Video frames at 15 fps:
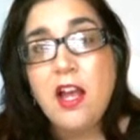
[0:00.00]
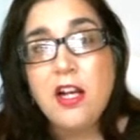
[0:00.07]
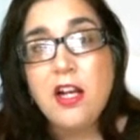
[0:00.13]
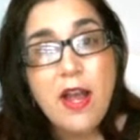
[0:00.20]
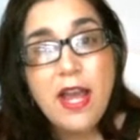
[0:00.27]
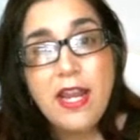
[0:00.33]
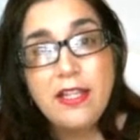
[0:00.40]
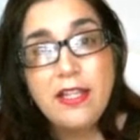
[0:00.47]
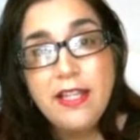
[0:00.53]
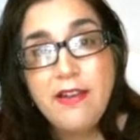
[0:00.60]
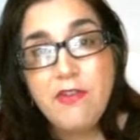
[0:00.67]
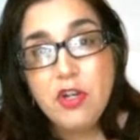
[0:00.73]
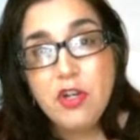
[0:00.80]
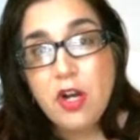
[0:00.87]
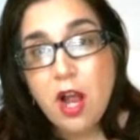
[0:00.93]
go ahead and
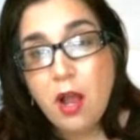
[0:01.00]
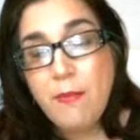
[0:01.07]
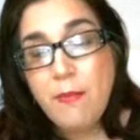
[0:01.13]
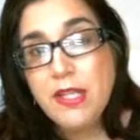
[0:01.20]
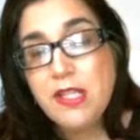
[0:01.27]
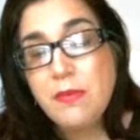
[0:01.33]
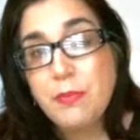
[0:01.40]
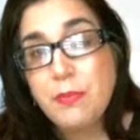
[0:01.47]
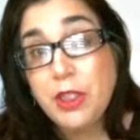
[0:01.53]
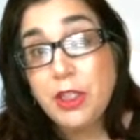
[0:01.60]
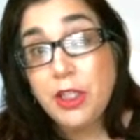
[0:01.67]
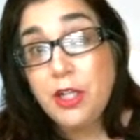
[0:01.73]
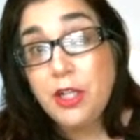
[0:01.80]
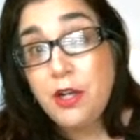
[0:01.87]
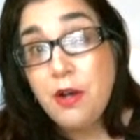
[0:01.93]
leave your comments
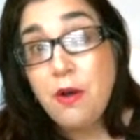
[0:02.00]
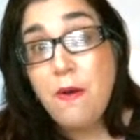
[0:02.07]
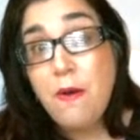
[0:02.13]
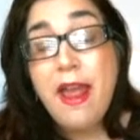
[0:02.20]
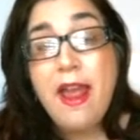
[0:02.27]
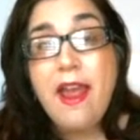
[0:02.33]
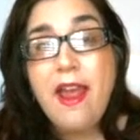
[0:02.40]
below.